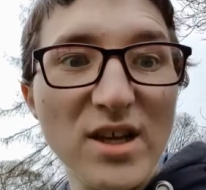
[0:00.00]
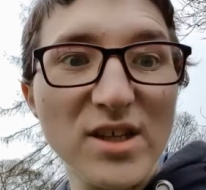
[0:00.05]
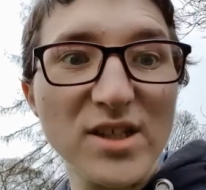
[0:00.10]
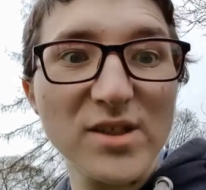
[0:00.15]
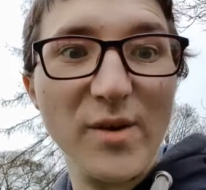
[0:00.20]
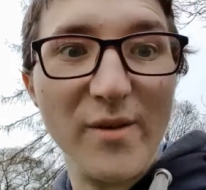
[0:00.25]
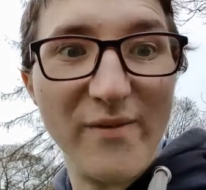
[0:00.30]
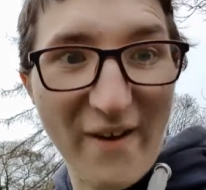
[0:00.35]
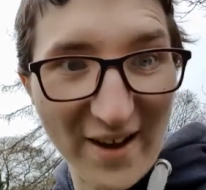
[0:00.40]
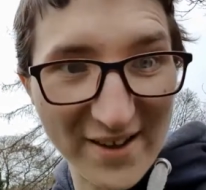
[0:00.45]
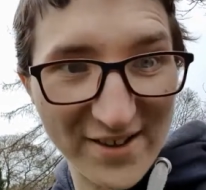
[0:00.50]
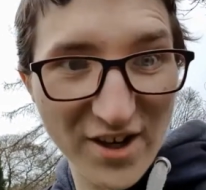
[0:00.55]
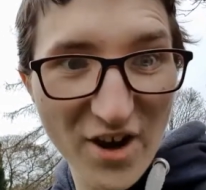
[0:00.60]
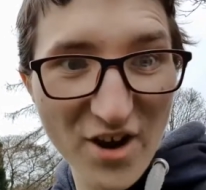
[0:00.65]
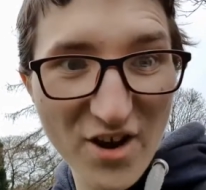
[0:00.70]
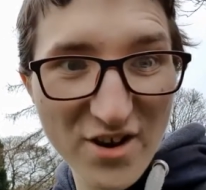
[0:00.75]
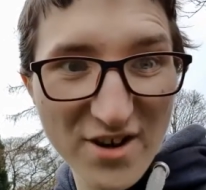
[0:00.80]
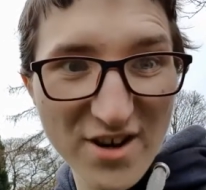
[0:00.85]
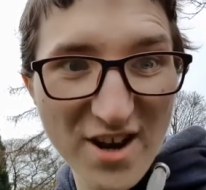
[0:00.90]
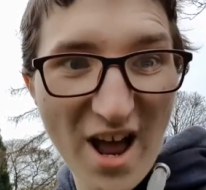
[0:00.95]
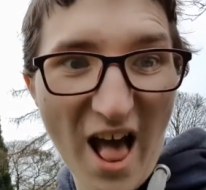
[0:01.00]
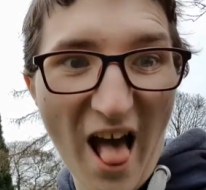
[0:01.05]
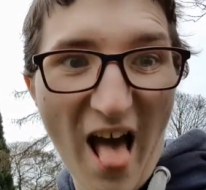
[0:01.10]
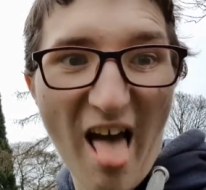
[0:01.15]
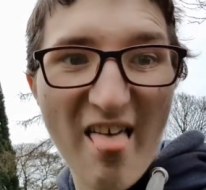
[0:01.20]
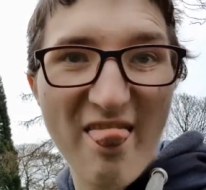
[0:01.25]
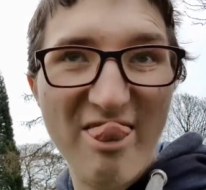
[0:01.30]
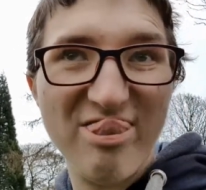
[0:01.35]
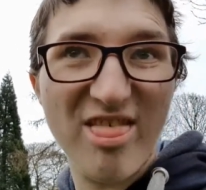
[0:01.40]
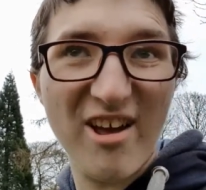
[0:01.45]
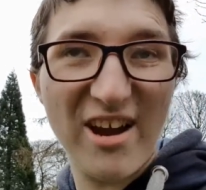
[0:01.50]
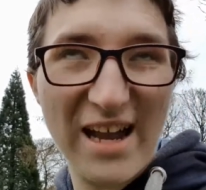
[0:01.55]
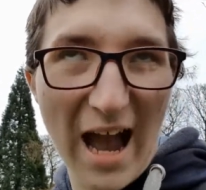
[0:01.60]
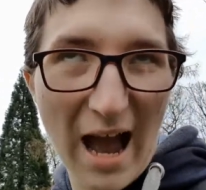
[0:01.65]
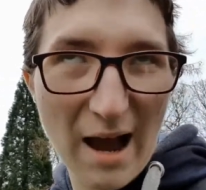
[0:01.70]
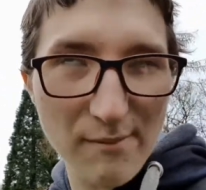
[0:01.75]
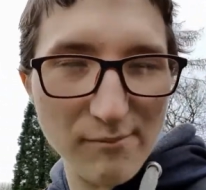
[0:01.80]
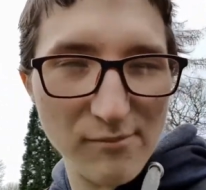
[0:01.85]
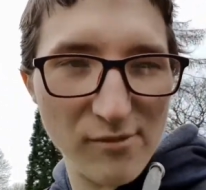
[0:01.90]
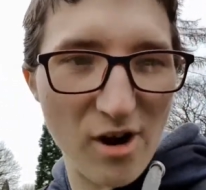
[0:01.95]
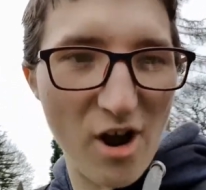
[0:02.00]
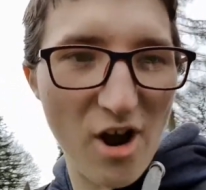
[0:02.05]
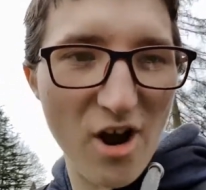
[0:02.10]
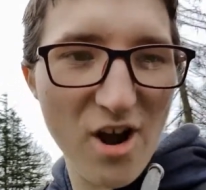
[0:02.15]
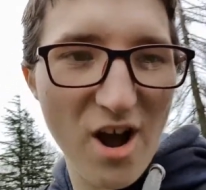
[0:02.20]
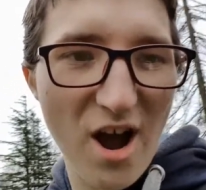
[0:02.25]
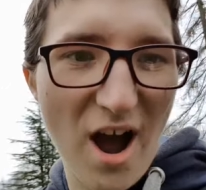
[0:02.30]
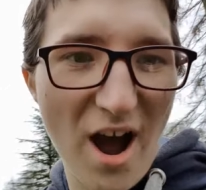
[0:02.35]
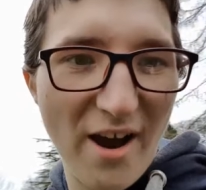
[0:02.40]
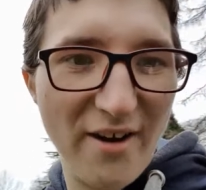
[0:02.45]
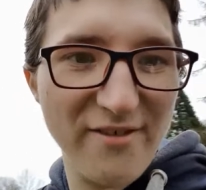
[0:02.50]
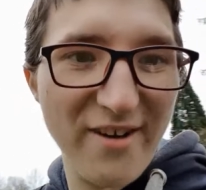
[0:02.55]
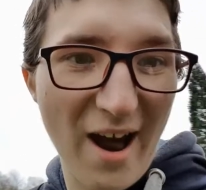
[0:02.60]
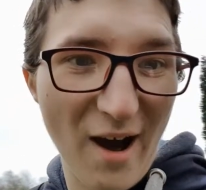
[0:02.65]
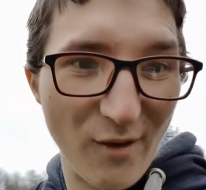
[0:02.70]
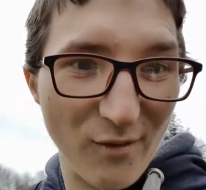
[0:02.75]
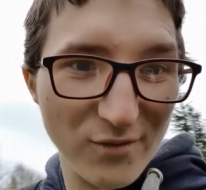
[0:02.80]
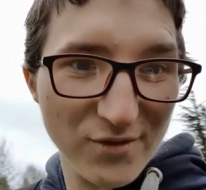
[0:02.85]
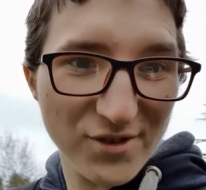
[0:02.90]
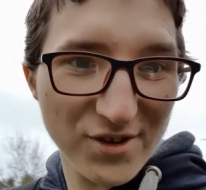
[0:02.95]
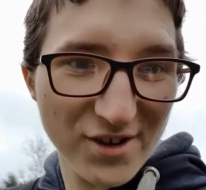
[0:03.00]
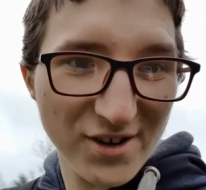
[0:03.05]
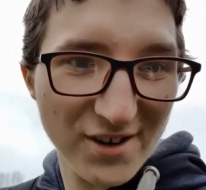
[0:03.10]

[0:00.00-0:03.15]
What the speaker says: So if I turn the camera around,